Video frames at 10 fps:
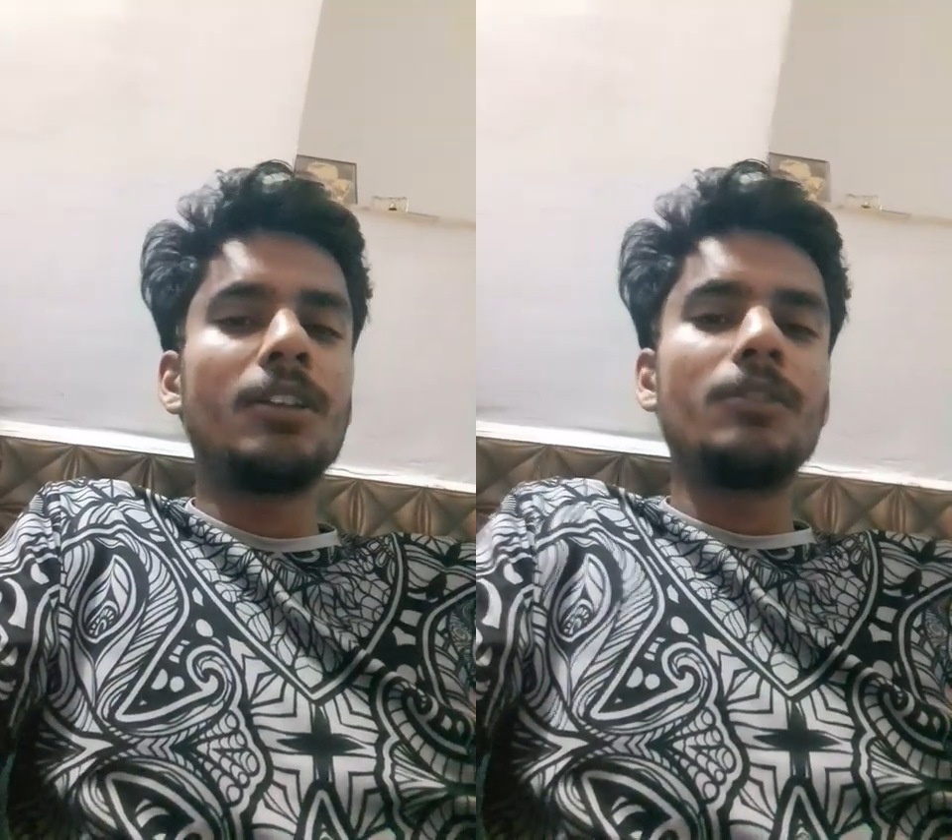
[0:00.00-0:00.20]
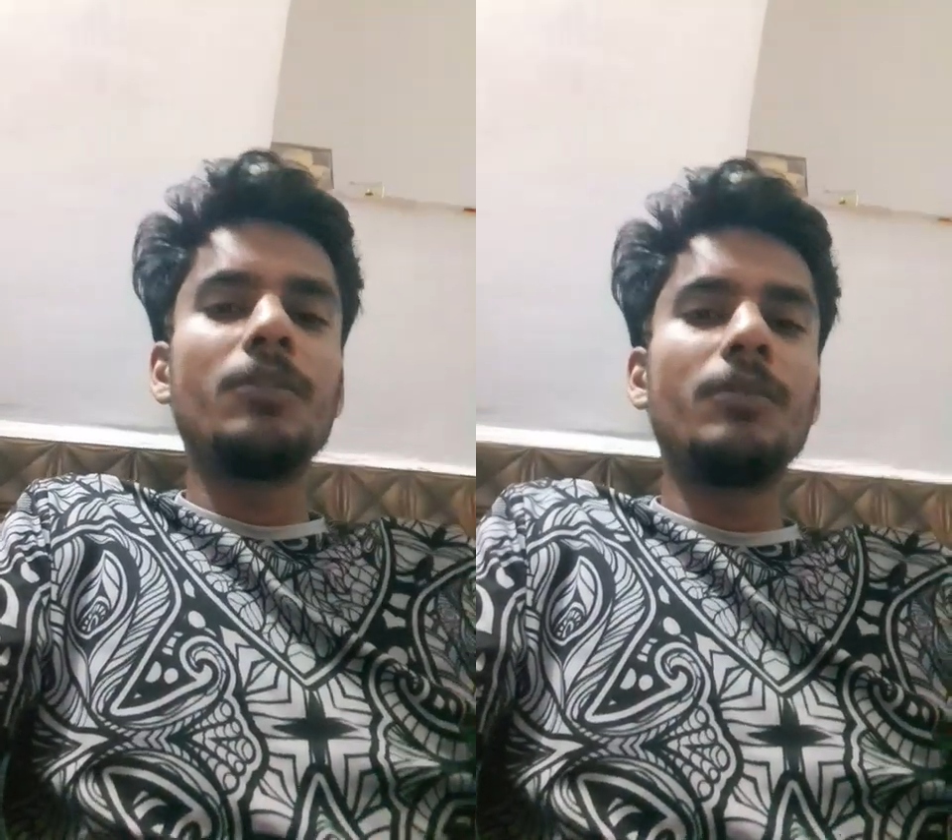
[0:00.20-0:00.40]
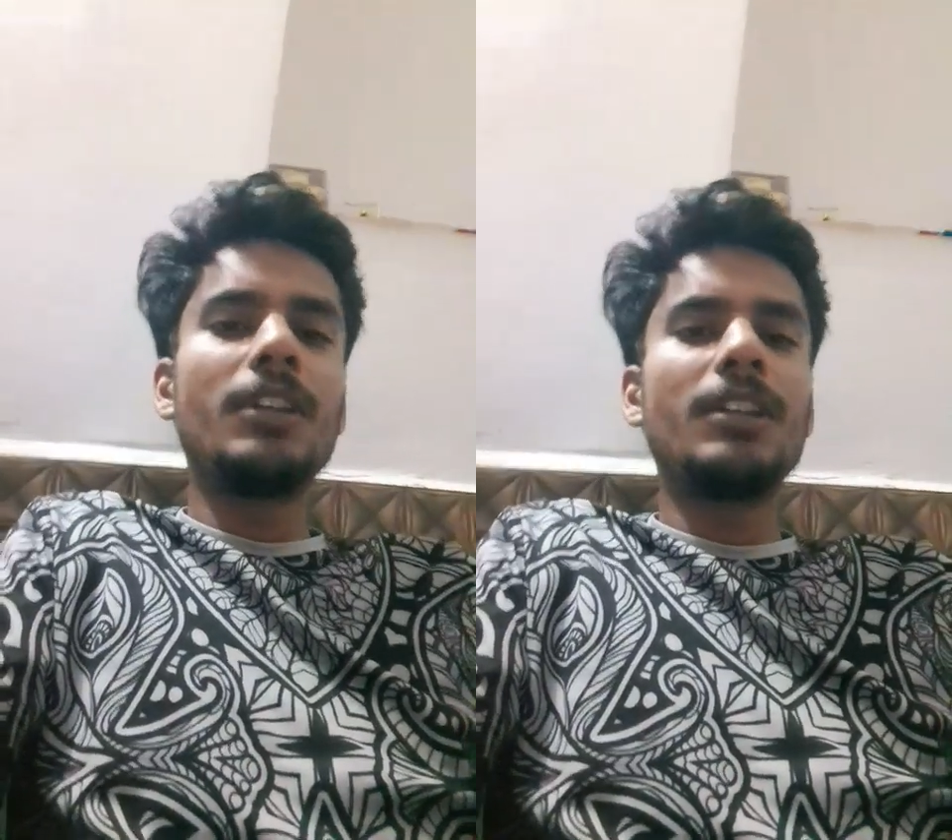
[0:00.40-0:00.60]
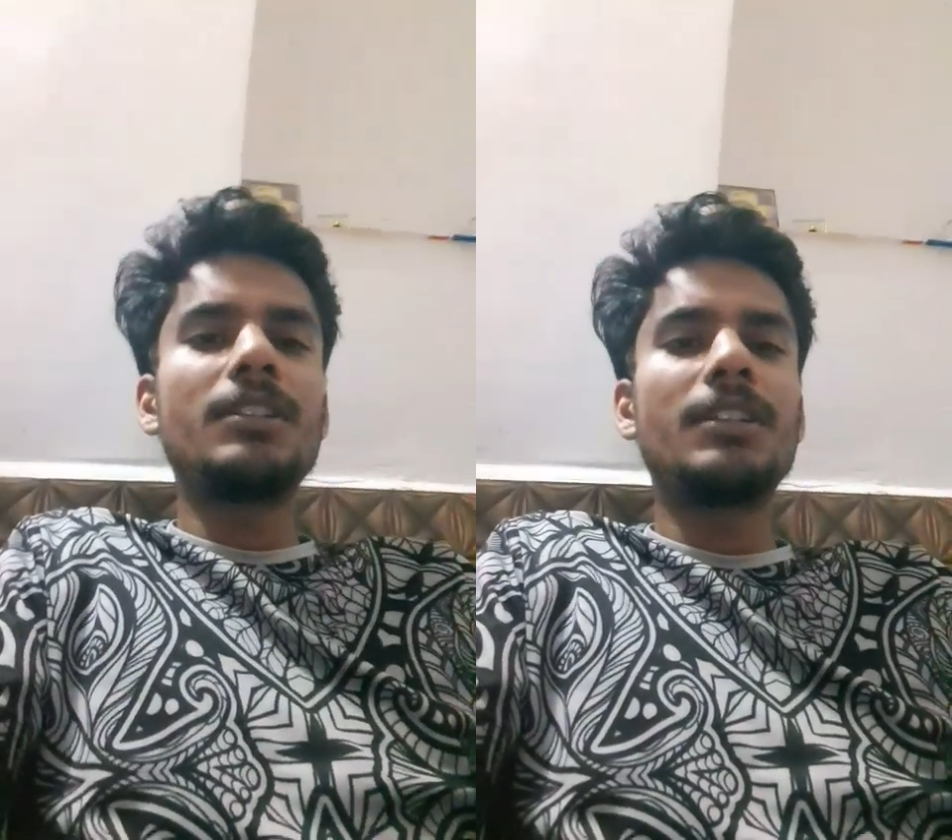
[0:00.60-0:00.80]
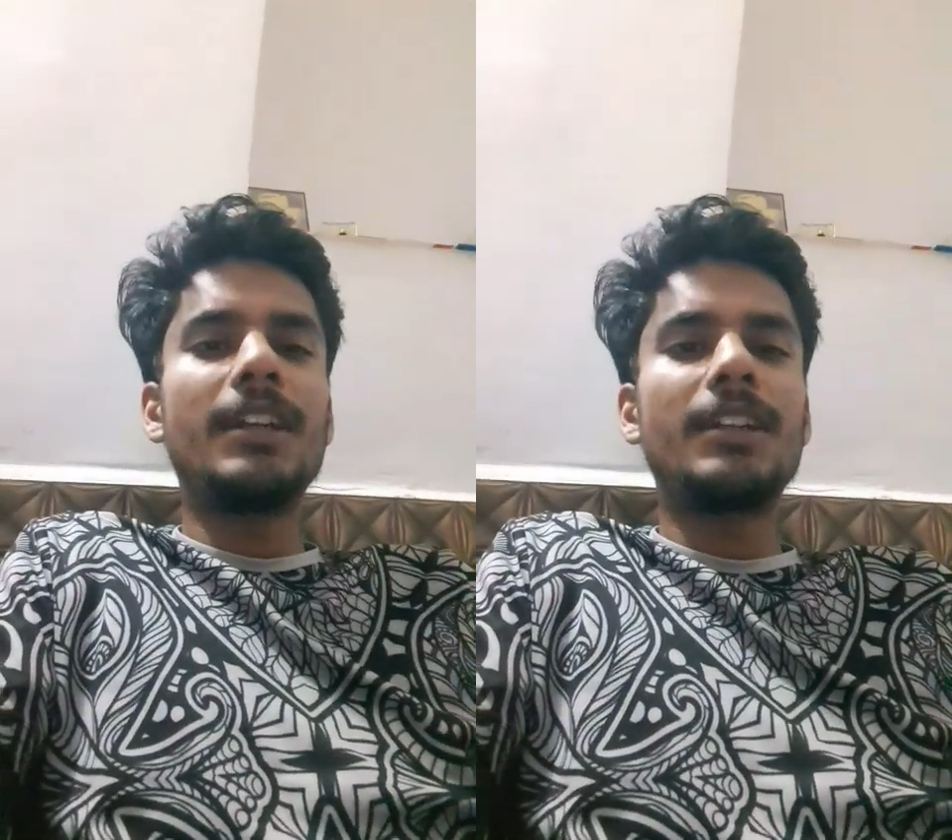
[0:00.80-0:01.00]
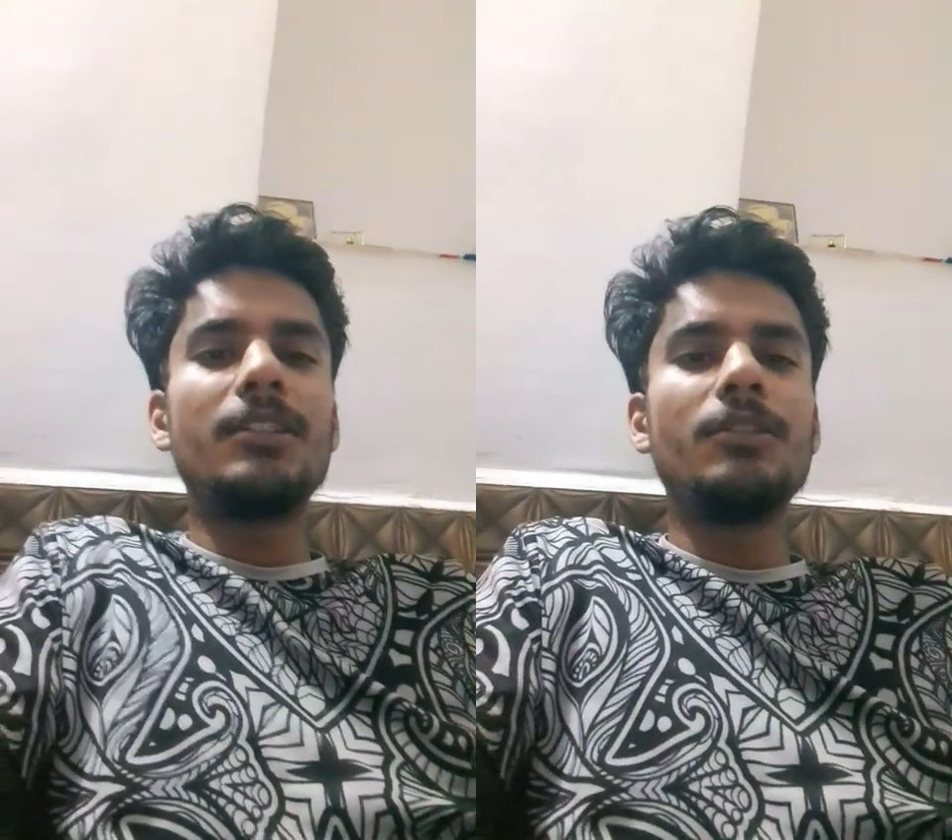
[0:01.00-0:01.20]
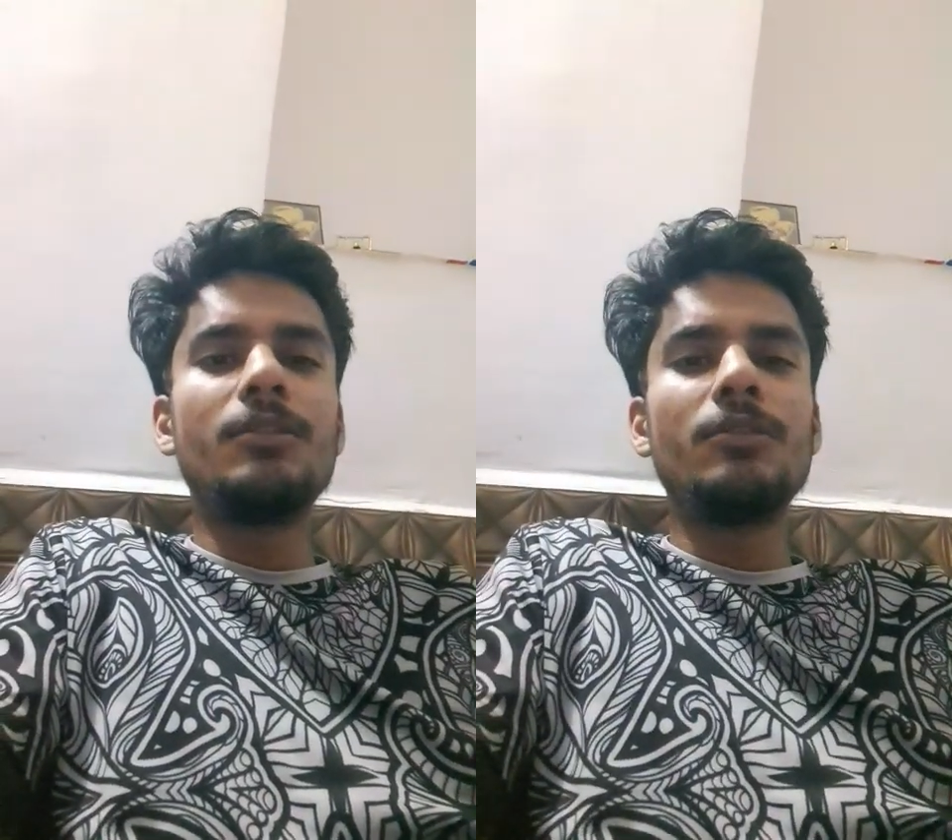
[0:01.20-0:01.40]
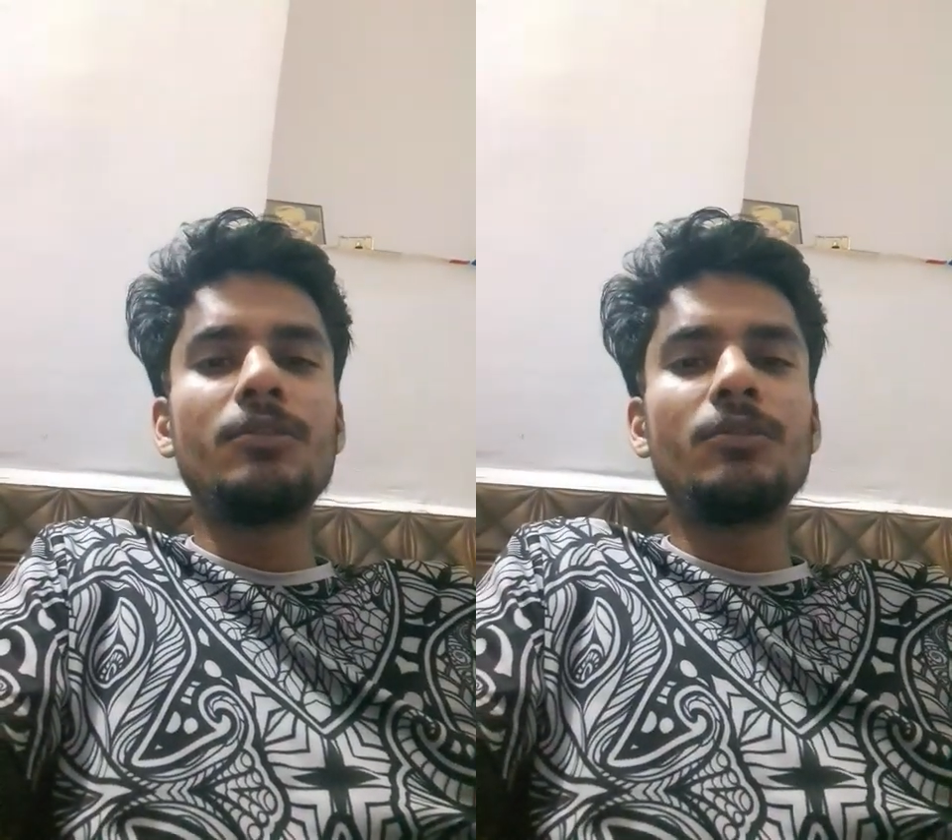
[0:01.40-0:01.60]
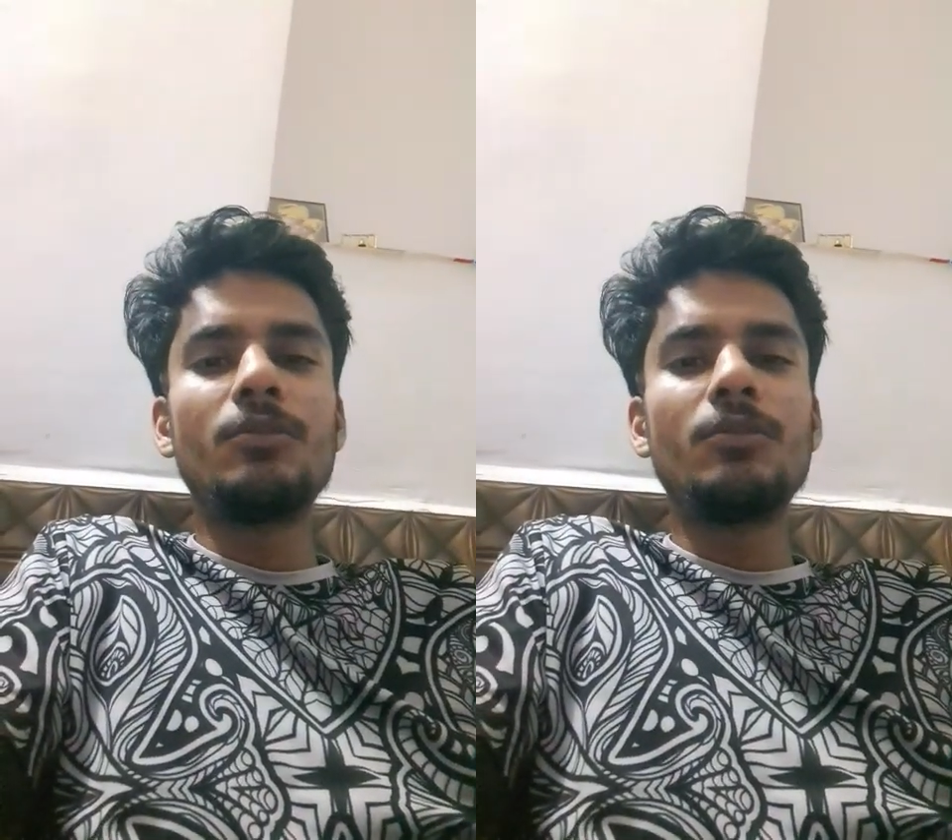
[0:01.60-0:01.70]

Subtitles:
So we can set those